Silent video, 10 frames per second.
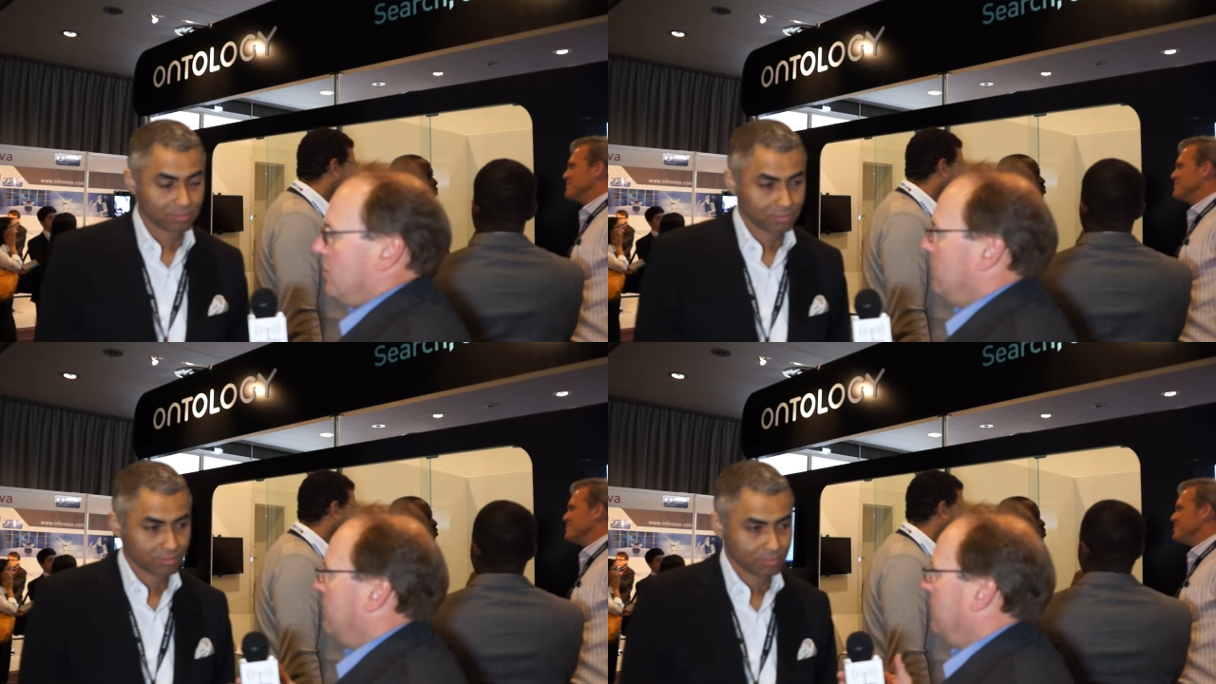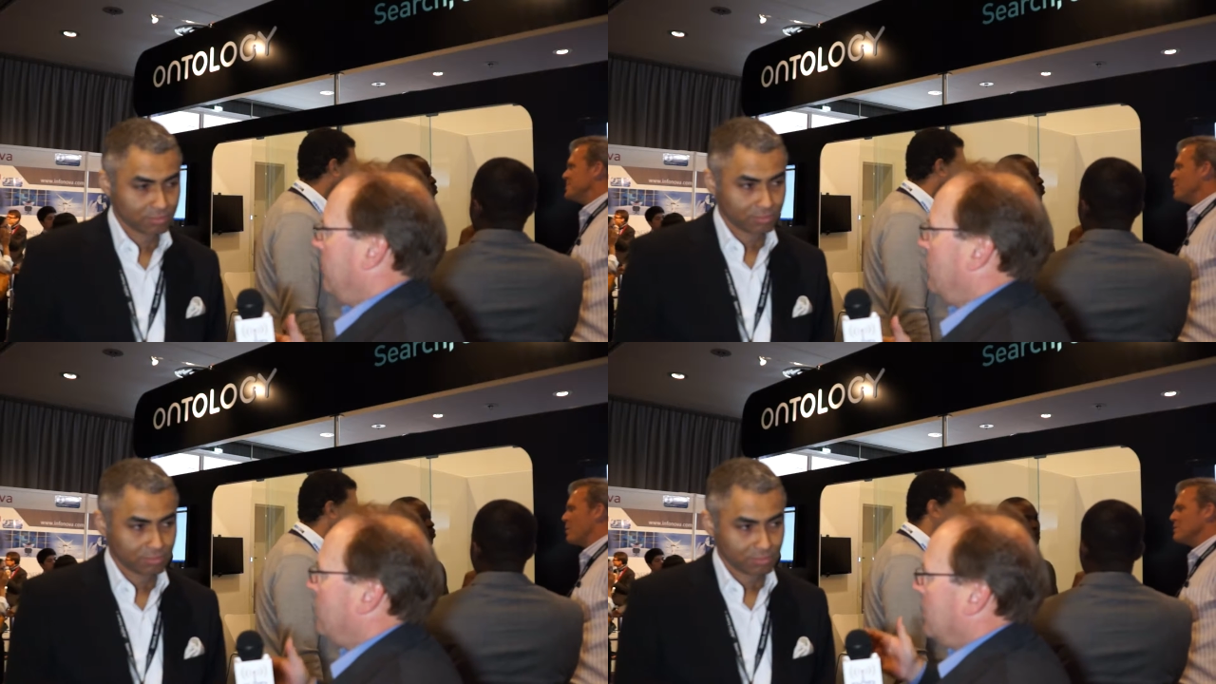Speaker 1: when people
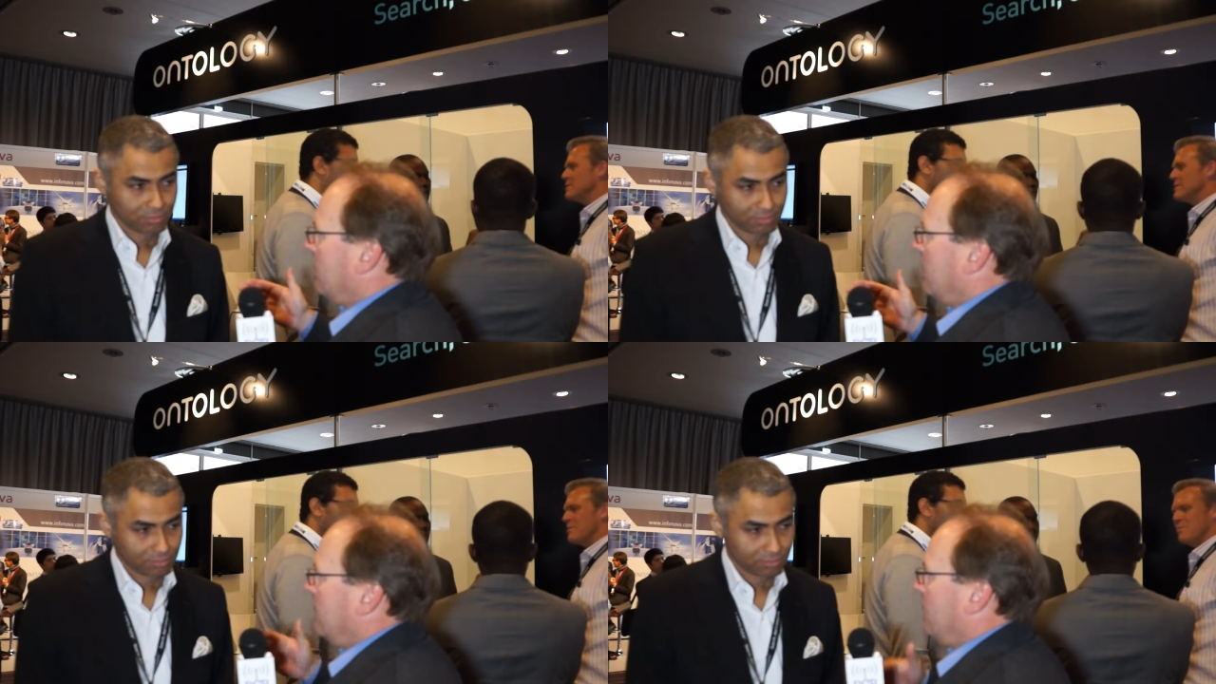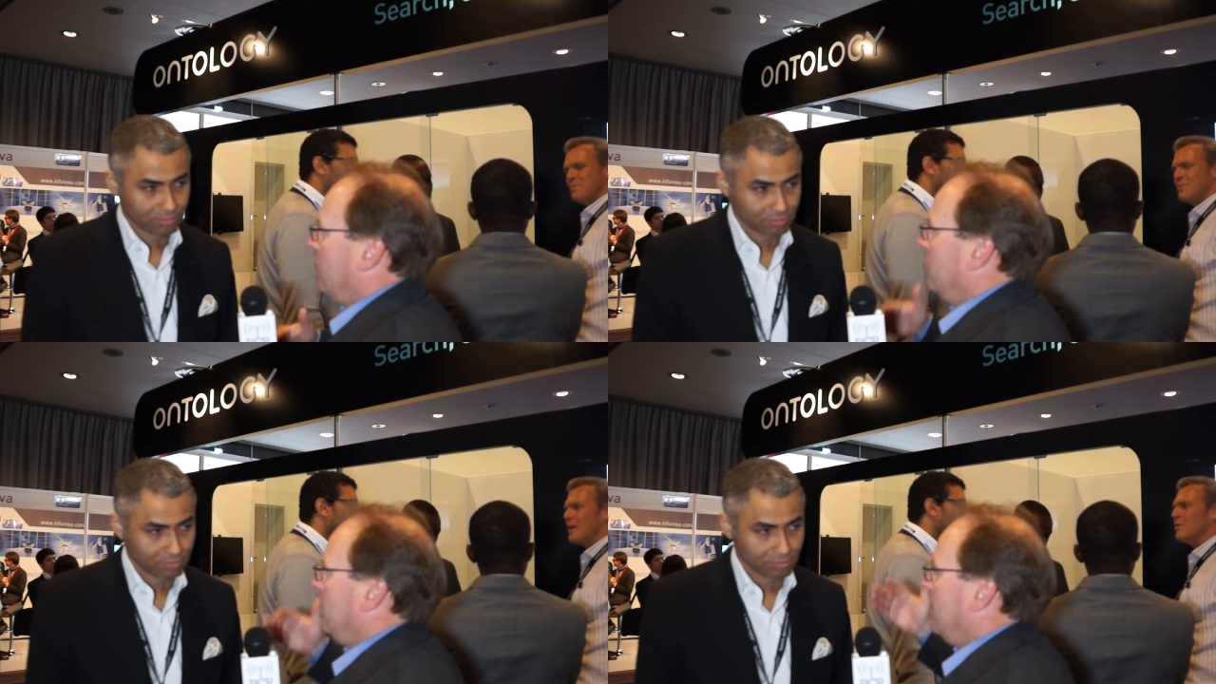are migrating from
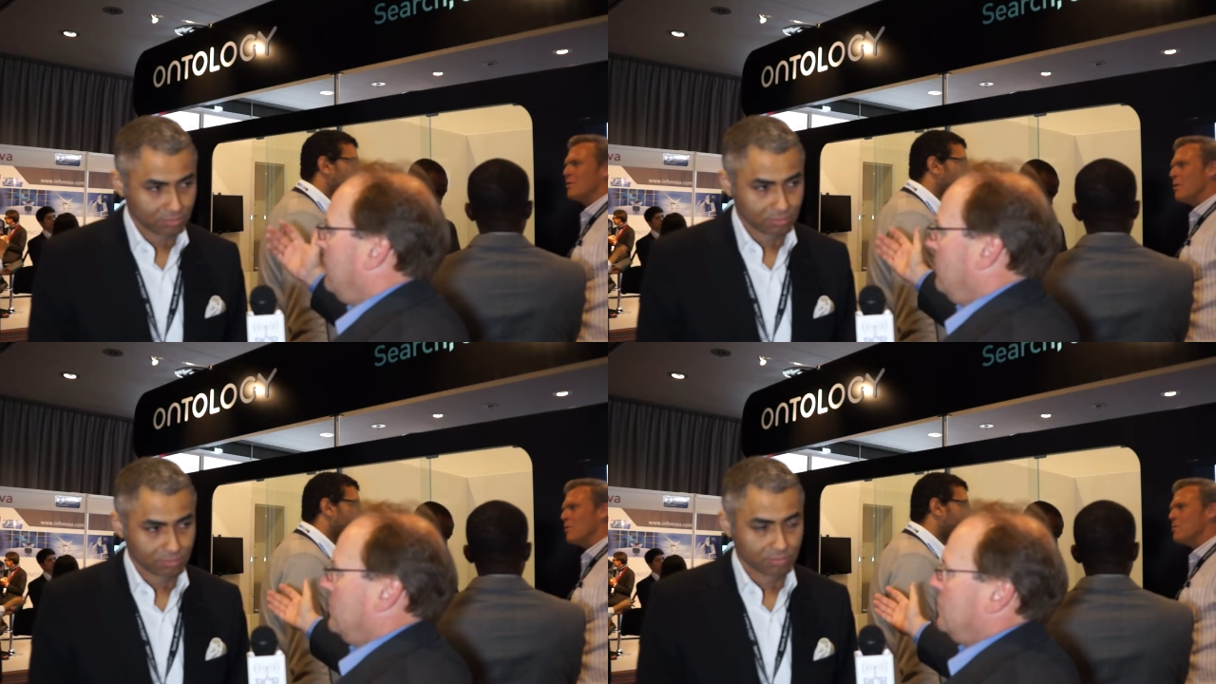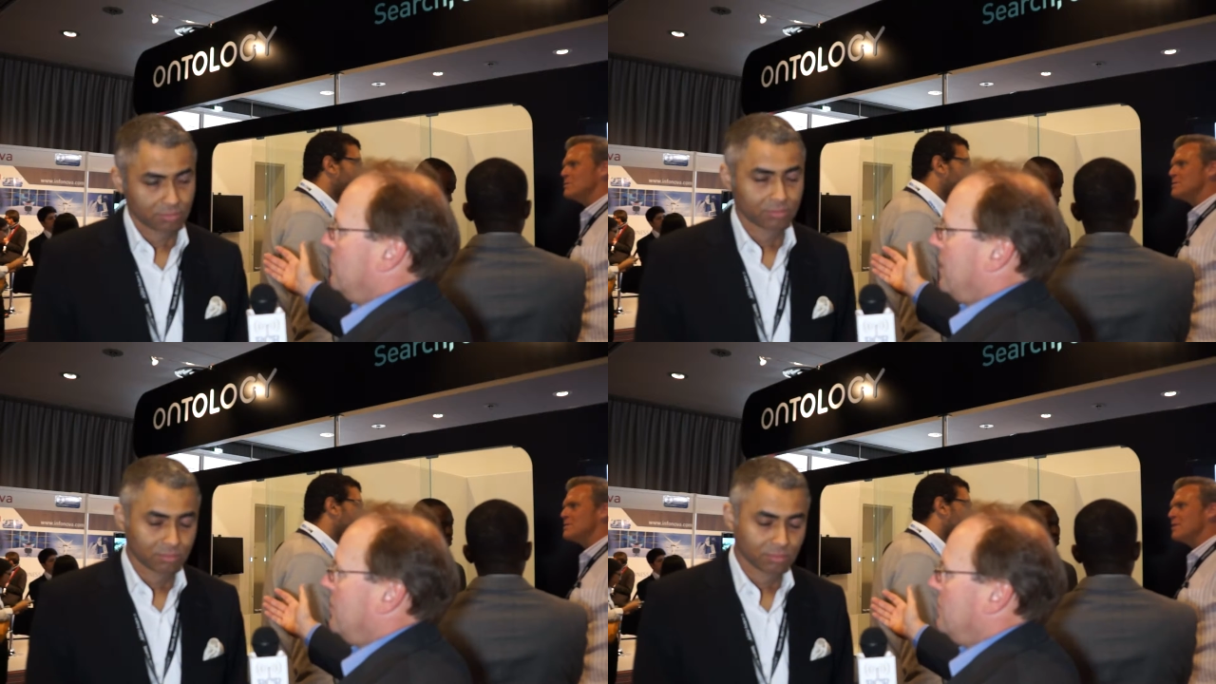one platform to
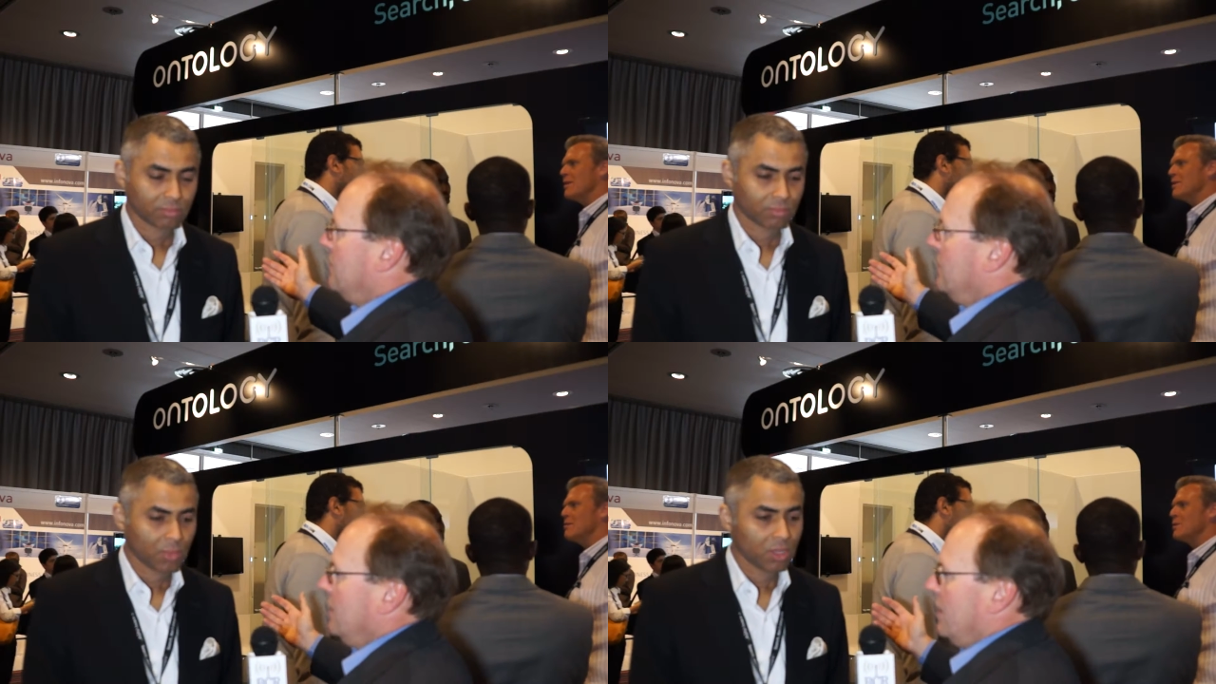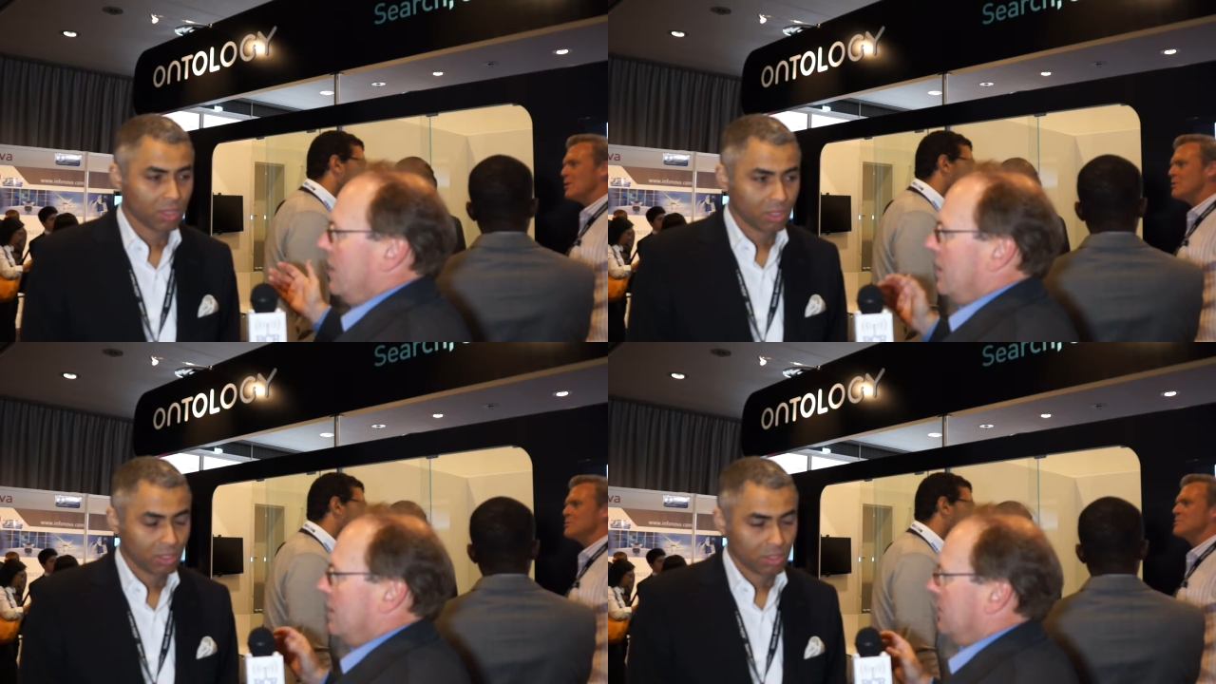another?
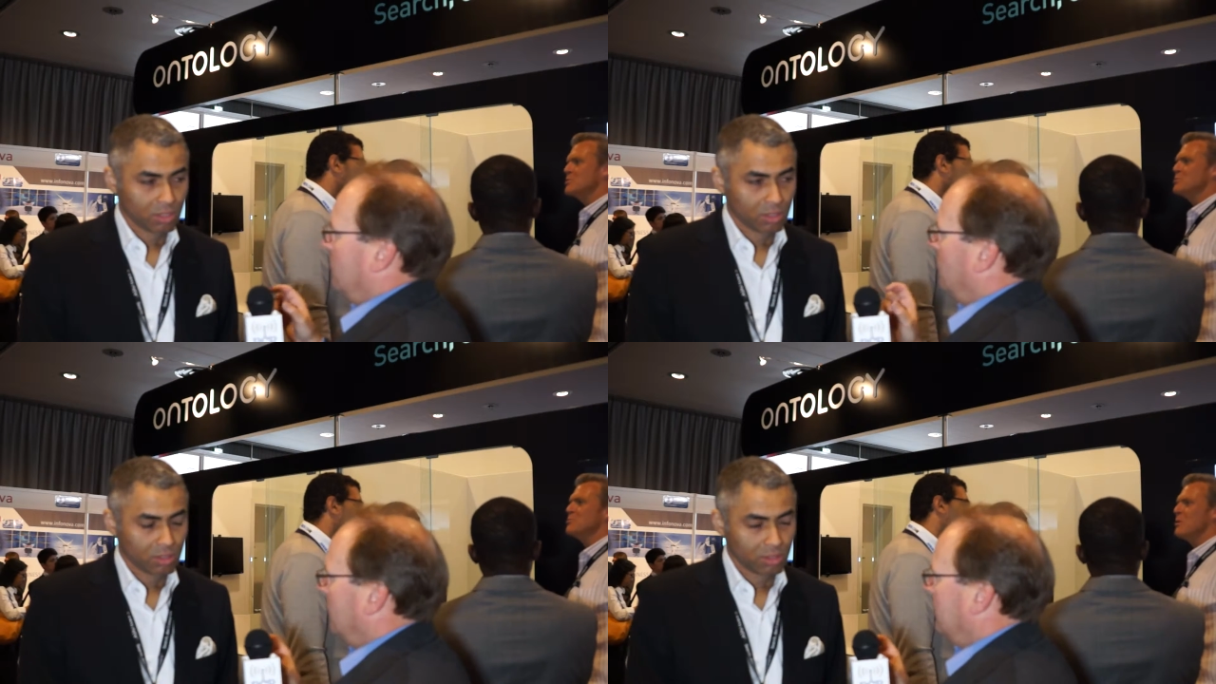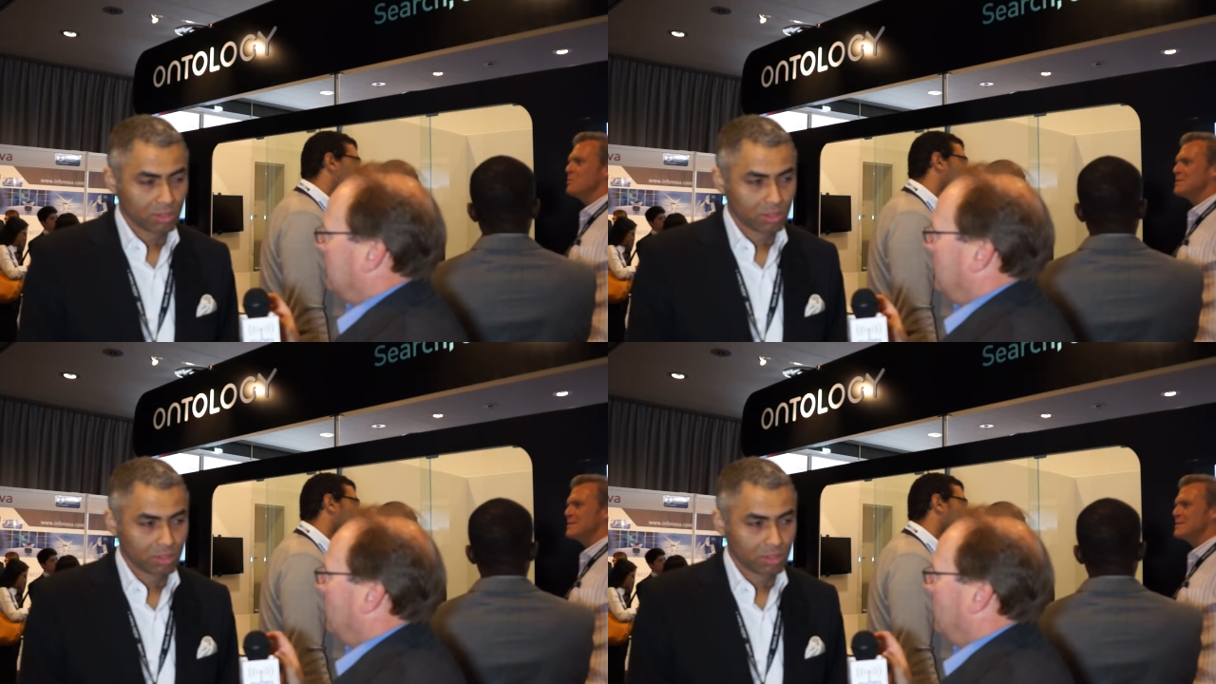Is it a